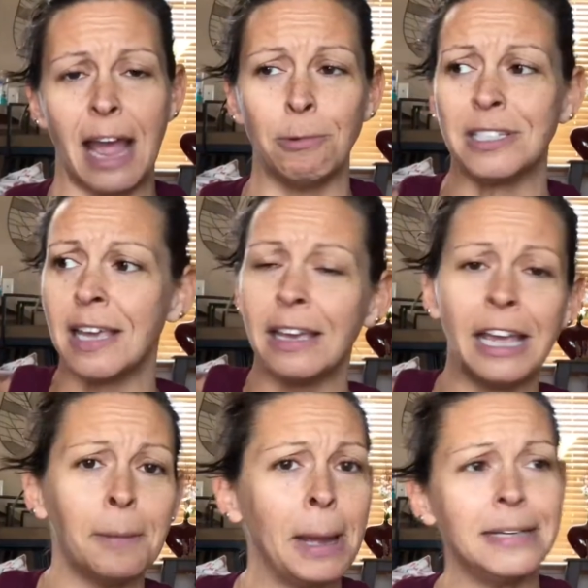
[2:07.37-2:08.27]
I was
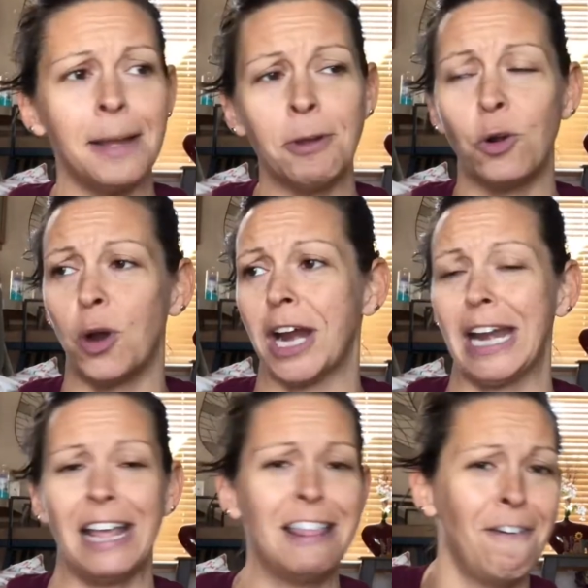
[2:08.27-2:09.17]
kicking my
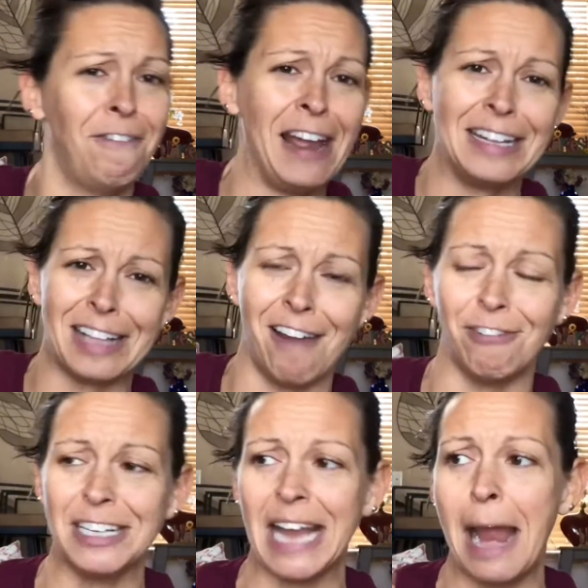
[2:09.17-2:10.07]
demogorgon in the face
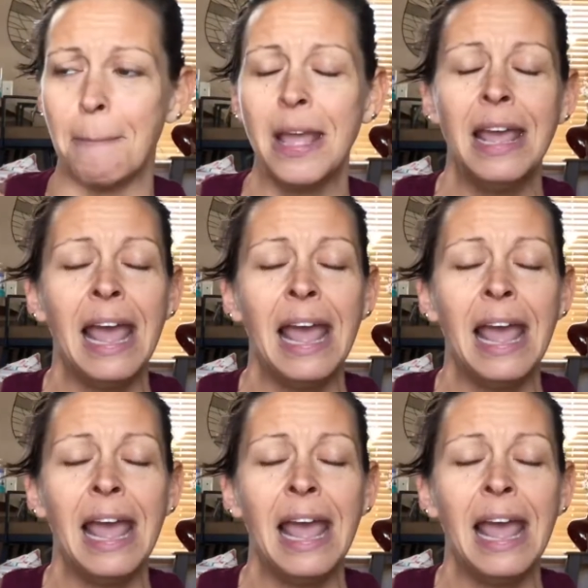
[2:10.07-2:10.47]
every time.